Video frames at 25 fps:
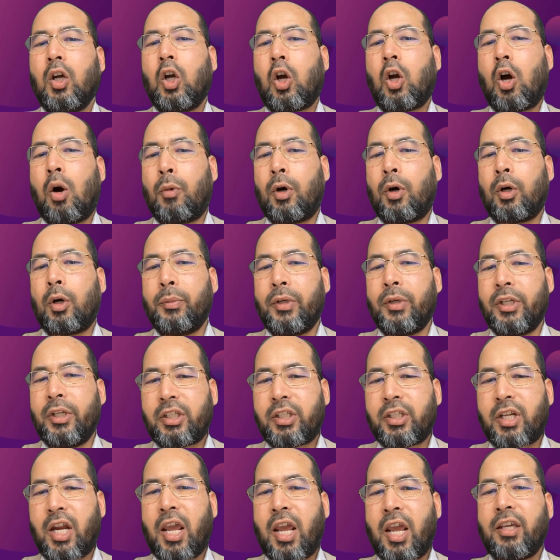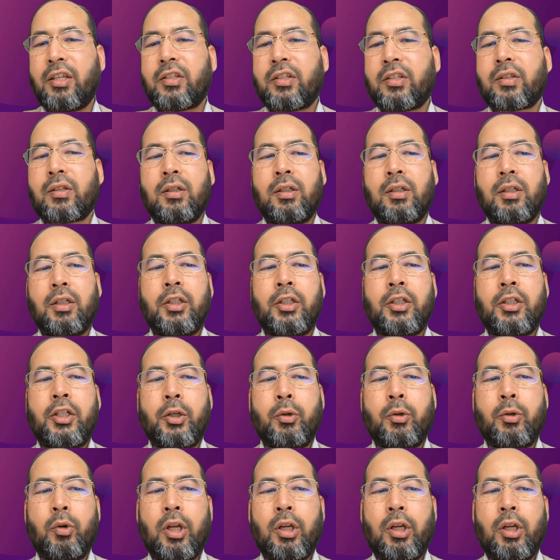common mistakes
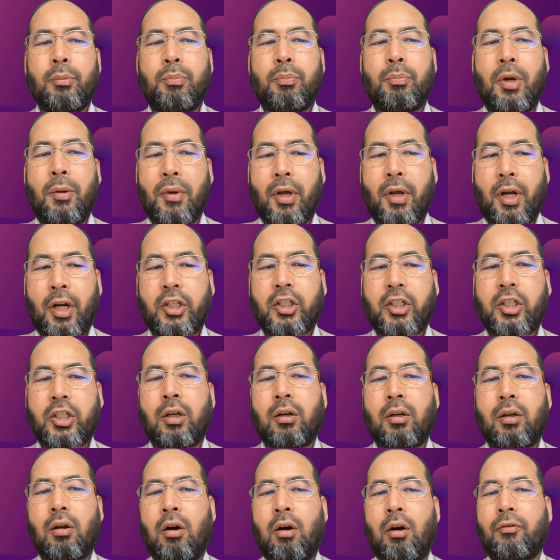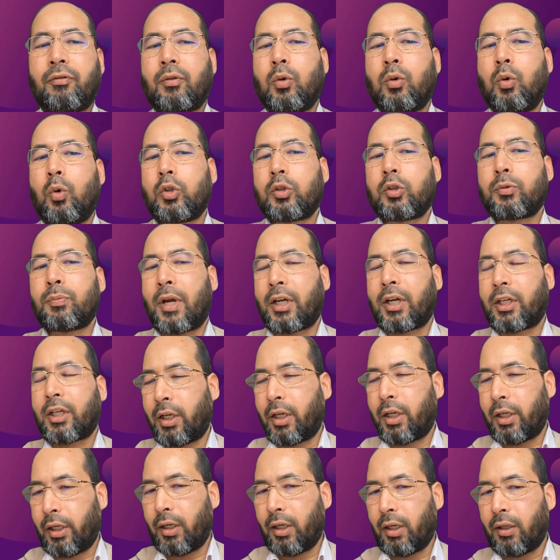during preparation of course
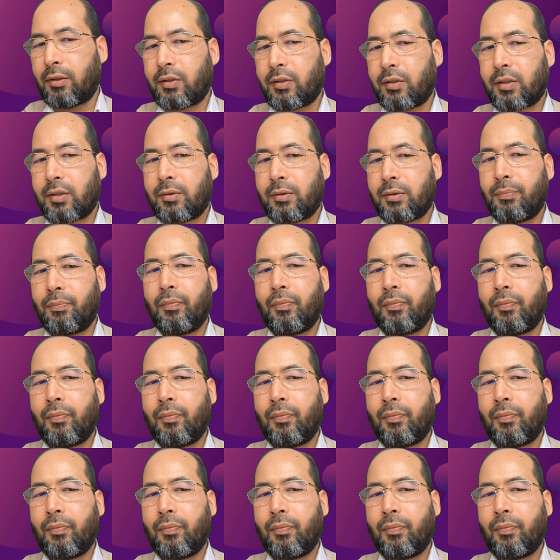materials.